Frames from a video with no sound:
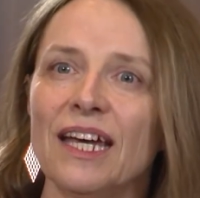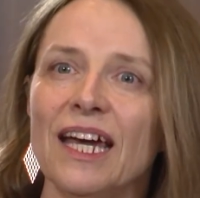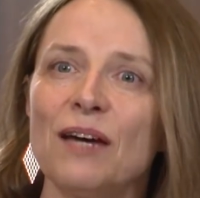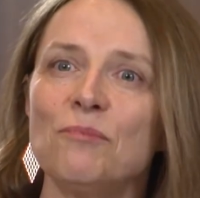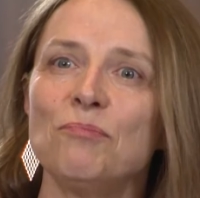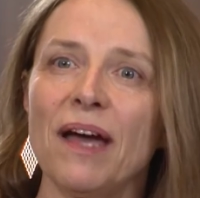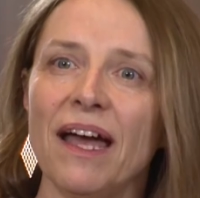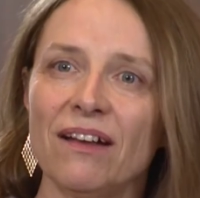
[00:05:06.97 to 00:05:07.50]

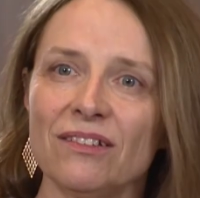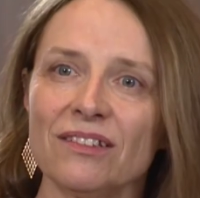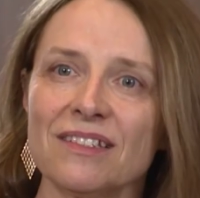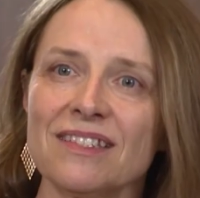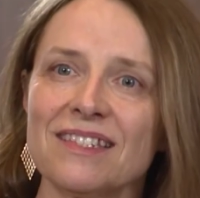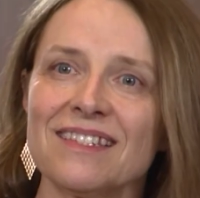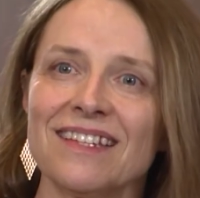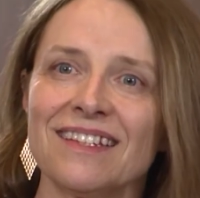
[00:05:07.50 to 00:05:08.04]
a
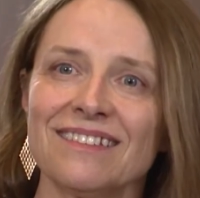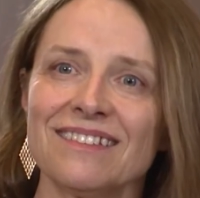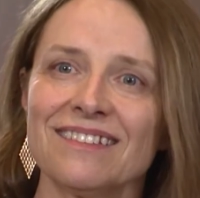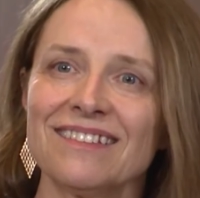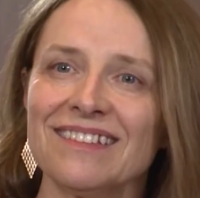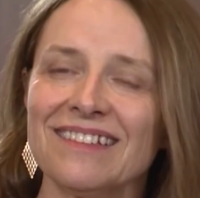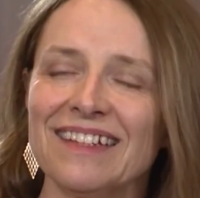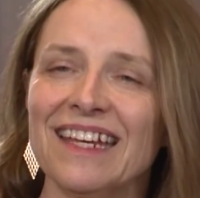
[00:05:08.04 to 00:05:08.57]
balance
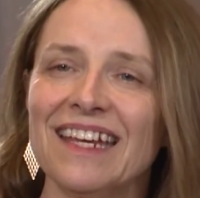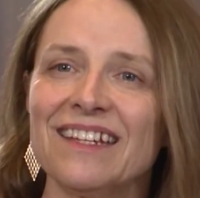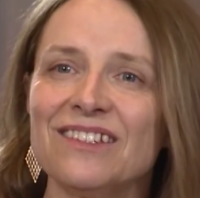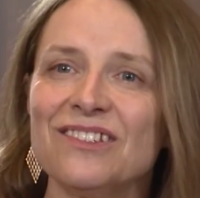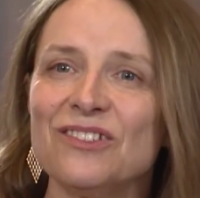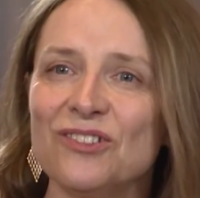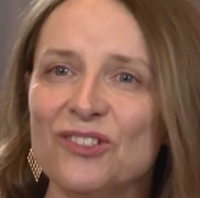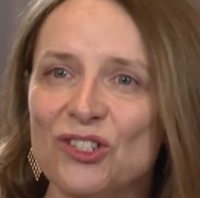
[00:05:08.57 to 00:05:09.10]
in,
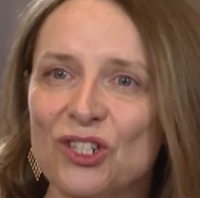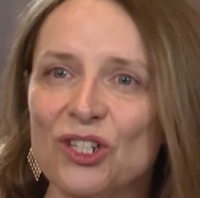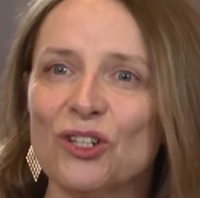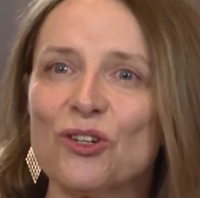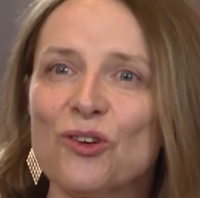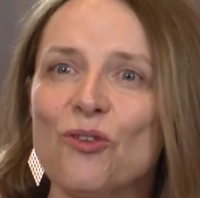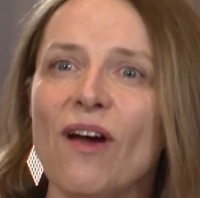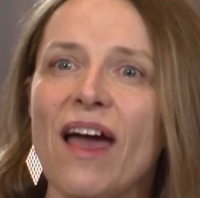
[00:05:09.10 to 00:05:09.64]
in
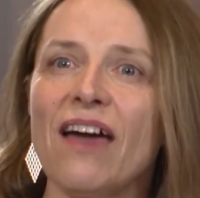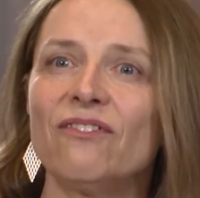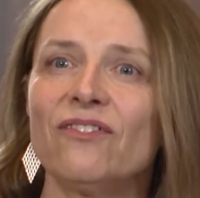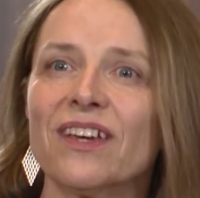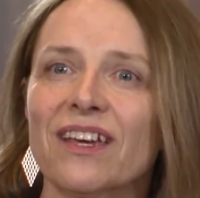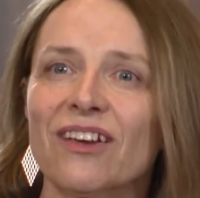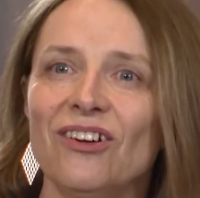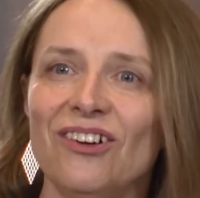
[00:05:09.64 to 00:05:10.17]

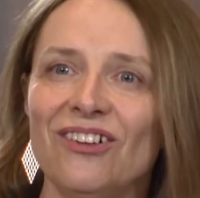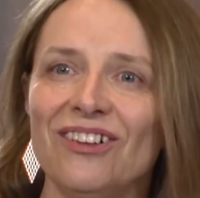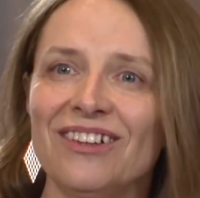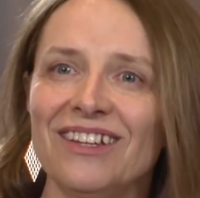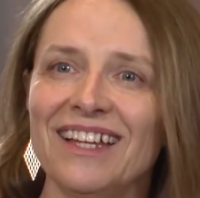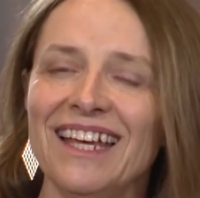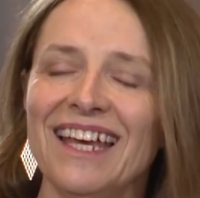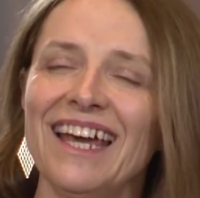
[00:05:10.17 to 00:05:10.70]

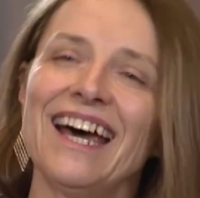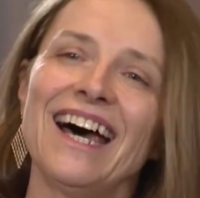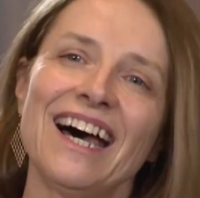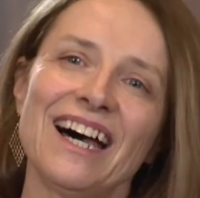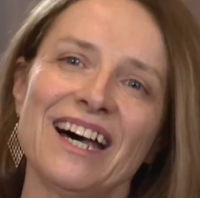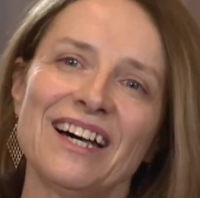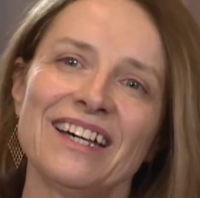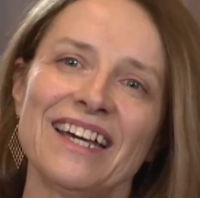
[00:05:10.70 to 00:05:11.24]
geographical
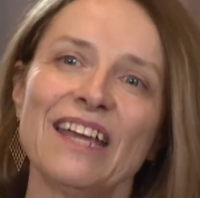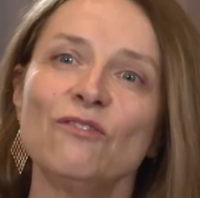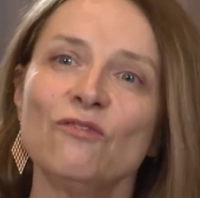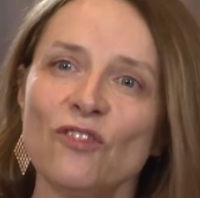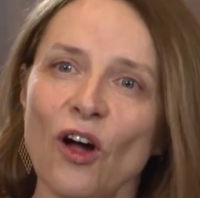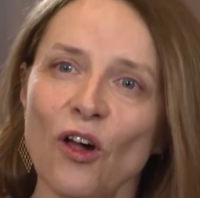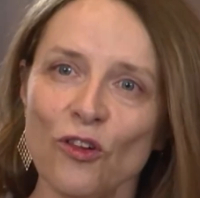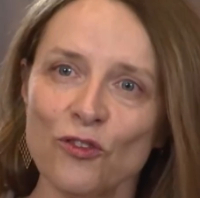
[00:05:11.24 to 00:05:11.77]
uh,
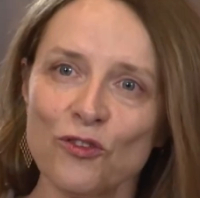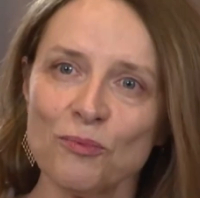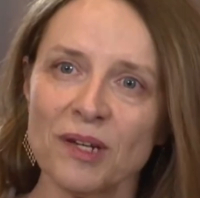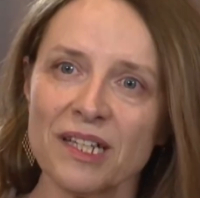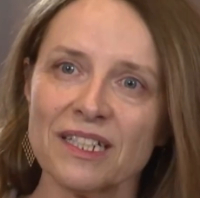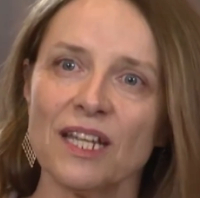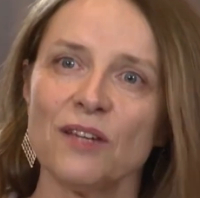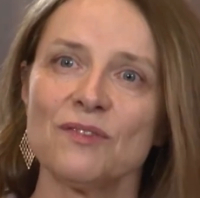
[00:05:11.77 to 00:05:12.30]

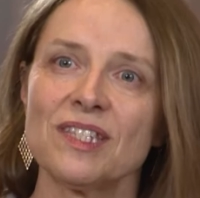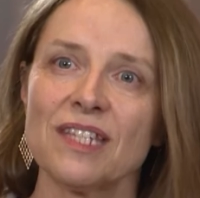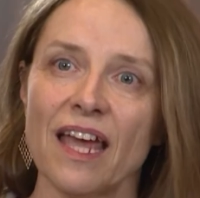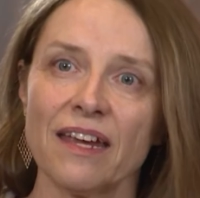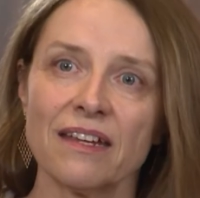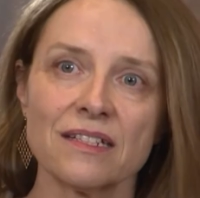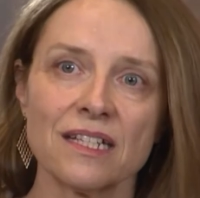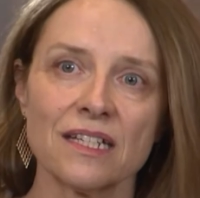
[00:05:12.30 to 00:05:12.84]
involvement of
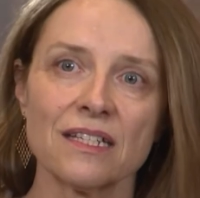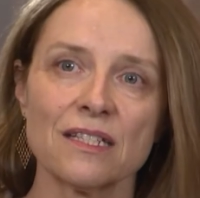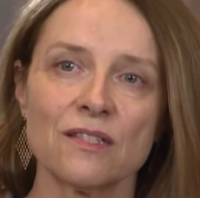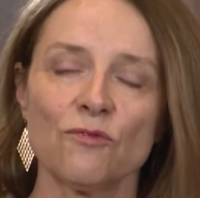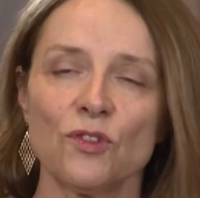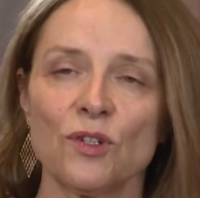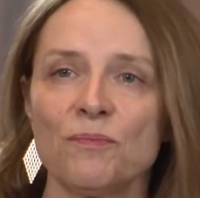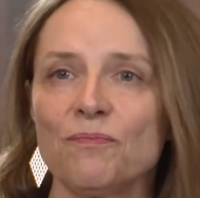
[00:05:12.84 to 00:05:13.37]
scientists
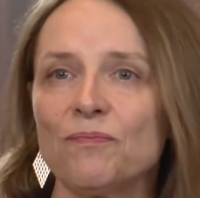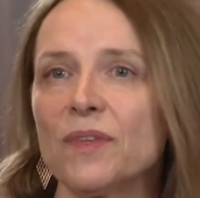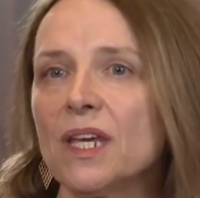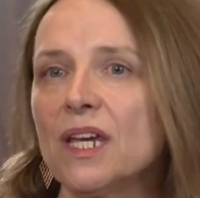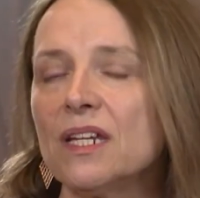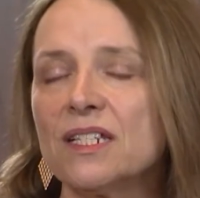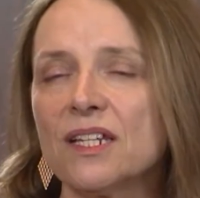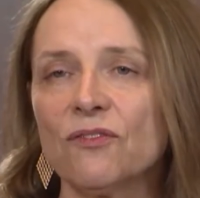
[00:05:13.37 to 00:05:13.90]
from
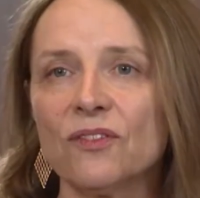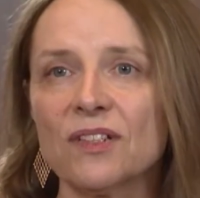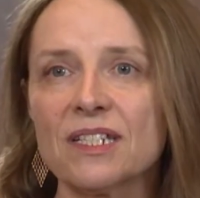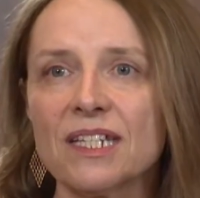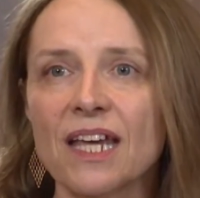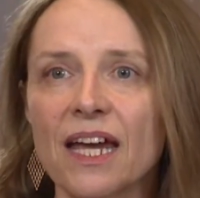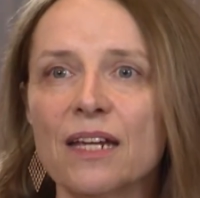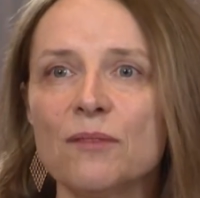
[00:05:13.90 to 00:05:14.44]

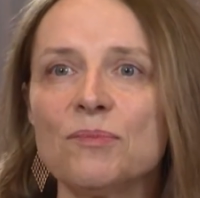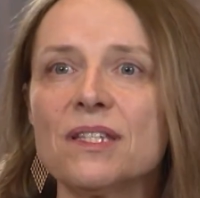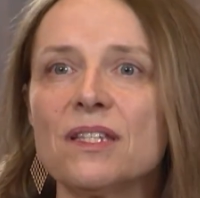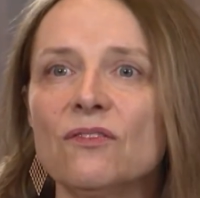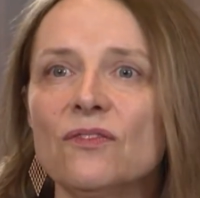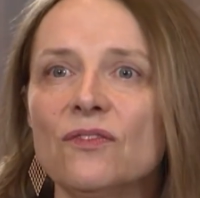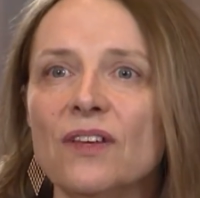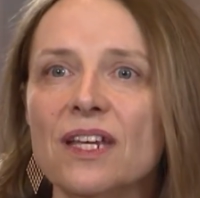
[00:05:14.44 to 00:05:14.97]
different types
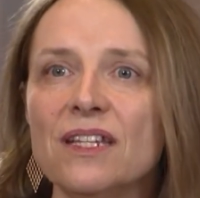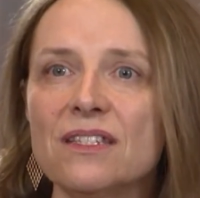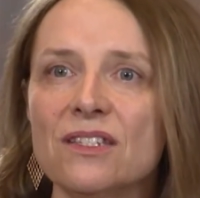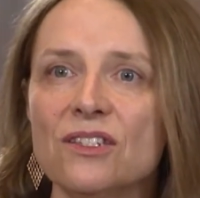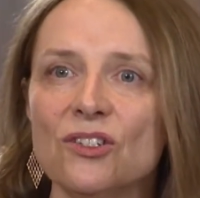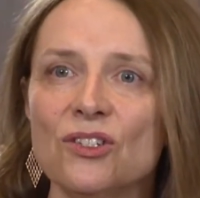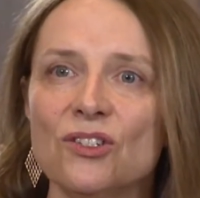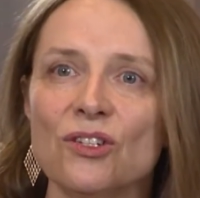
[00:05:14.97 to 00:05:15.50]
of
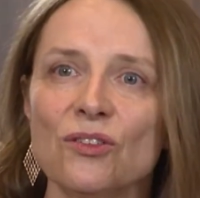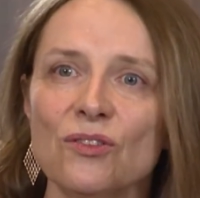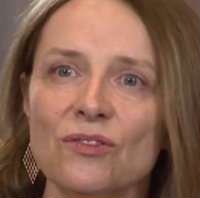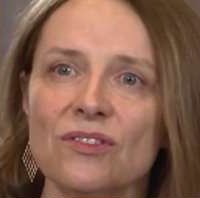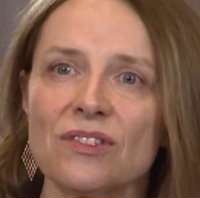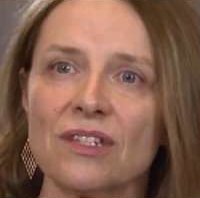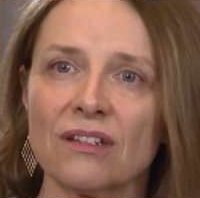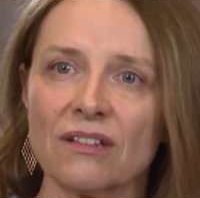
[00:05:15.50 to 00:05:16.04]

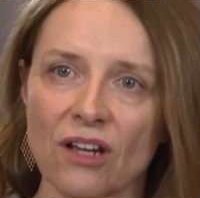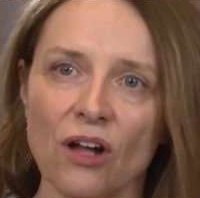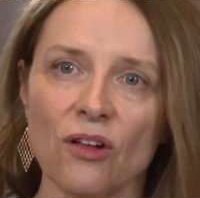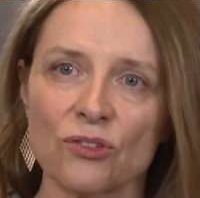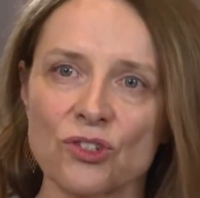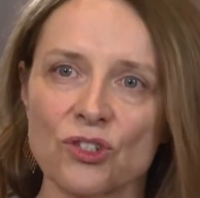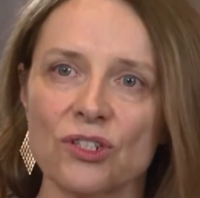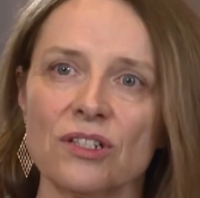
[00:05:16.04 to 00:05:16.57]
institutes and
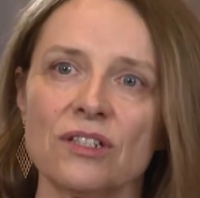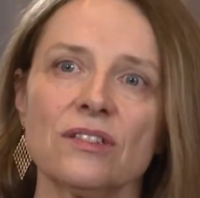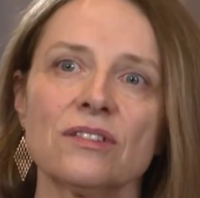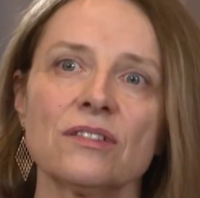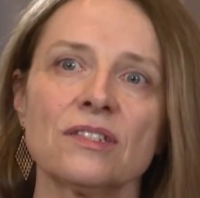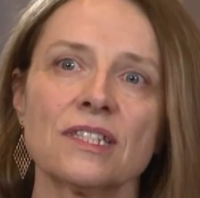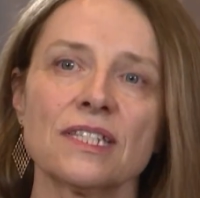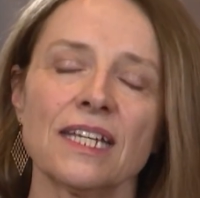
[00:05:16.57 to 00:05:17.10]

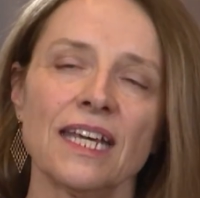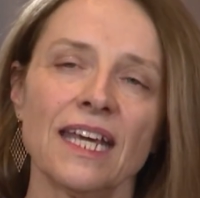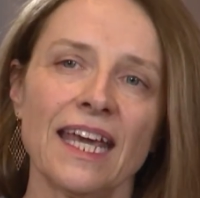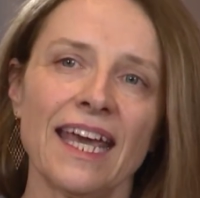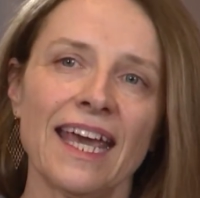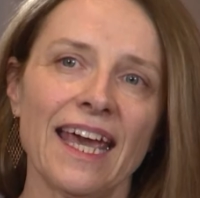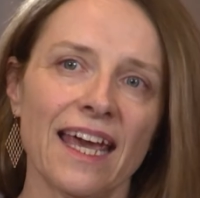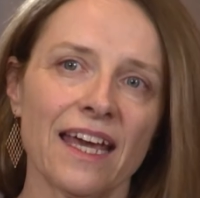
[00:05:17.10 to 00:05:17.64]
cultures
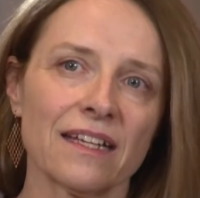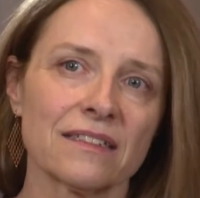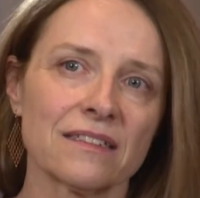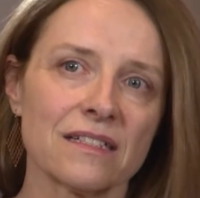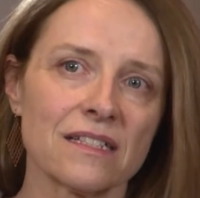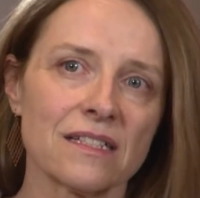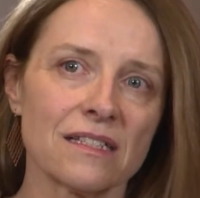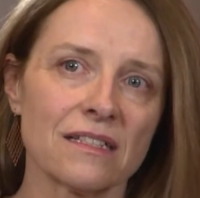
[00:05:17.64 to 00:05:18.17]

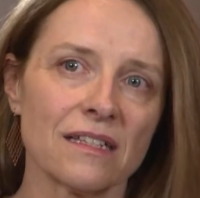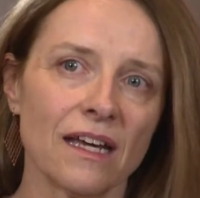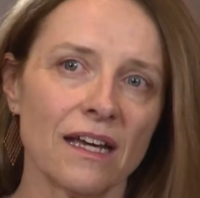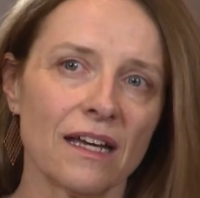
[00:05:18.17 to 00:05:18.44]
and